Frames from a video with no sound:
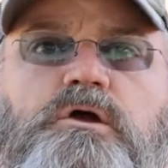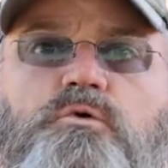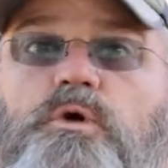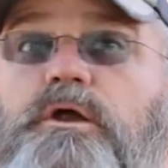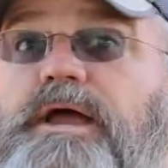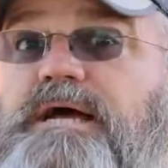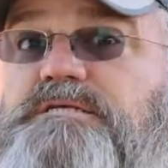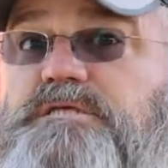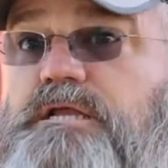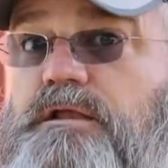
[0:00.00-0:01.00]

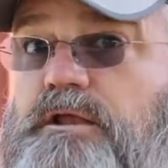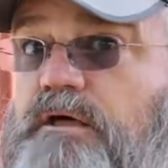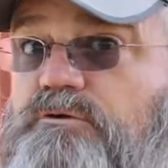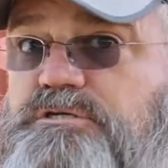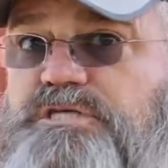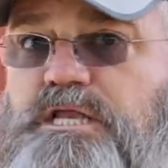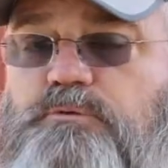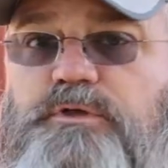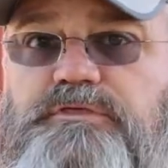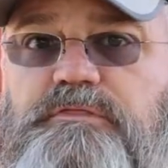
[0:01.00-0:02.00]
whereas in another city
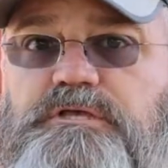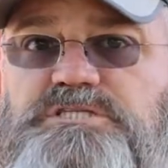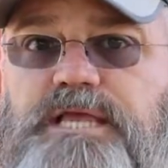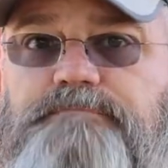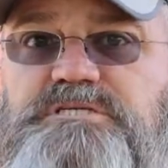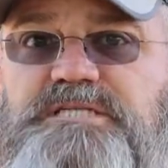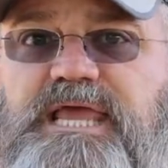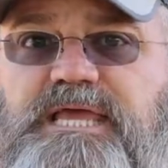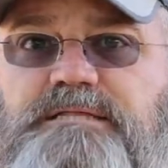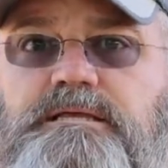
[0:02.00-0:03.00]
within the same
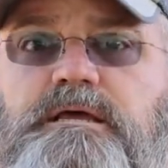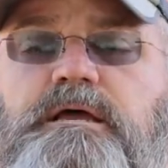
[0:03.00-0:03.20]
state,